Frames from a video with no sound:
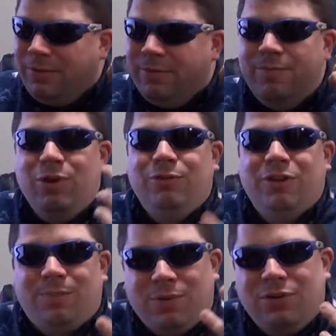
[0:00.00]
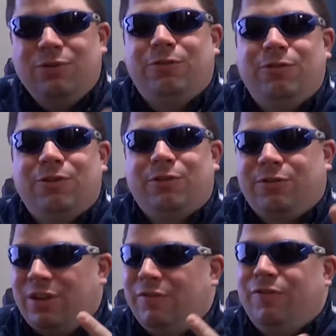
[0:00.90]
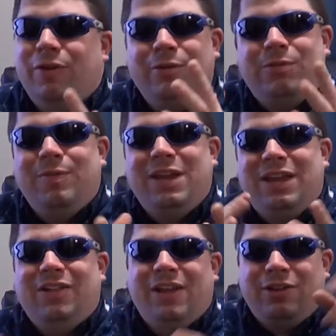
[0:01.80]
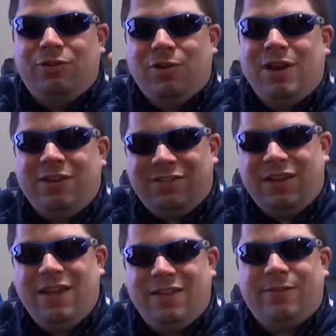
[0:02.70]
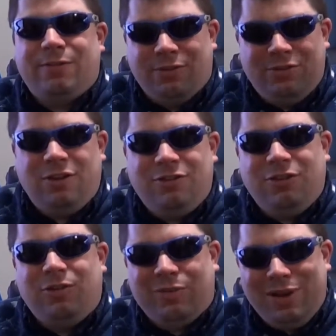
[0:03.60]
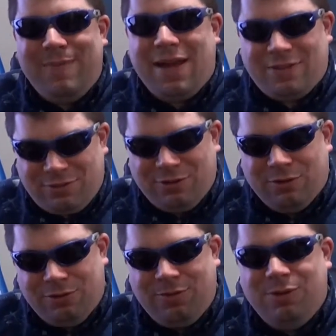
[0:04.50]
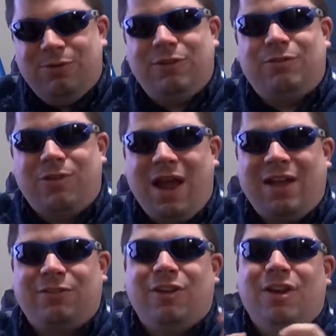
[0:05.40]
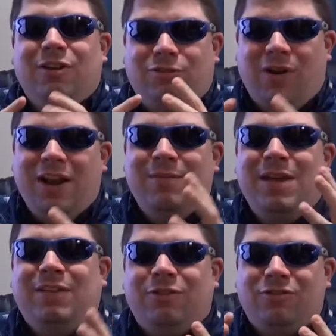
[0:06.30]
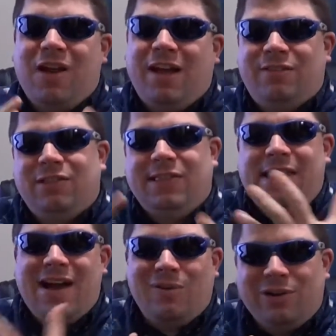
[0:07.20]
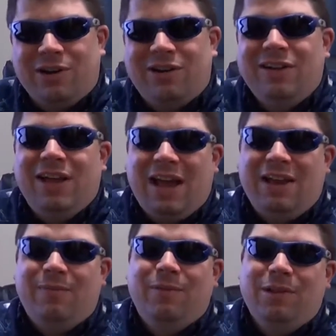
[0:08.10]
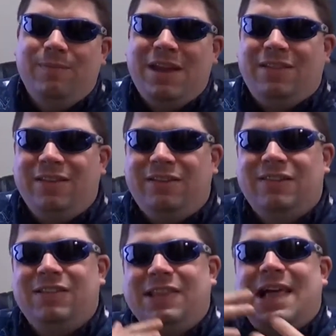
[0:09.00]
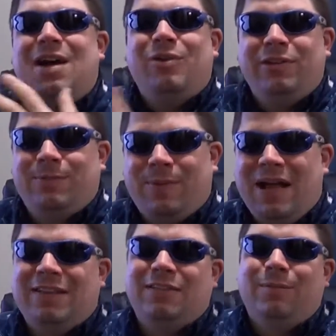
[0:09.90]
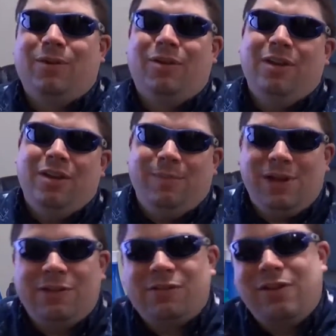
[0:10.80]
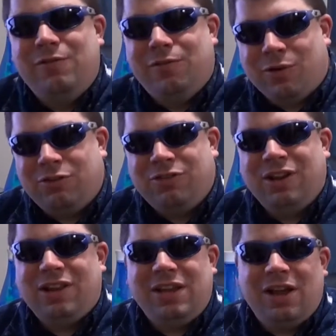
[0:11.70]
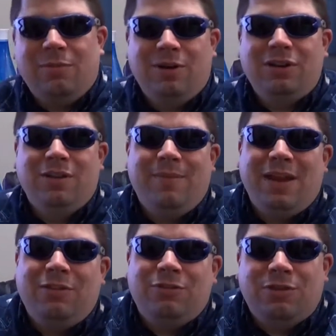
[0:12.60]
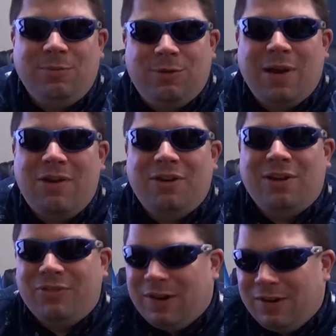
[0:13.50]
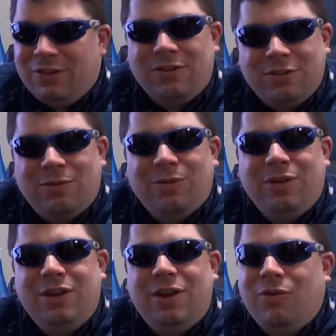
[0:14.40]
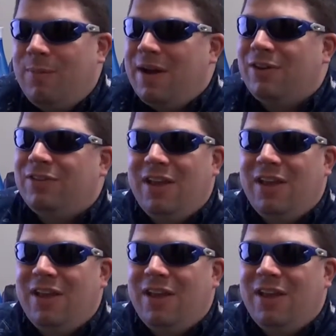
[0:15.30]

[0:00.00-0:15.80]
music producers and folks making like greatest hits or digital remasters of music tracks try to make the tracks louder and make things as loud as possible, because unfortunately among the mainstream crowd out there that doesn't really know about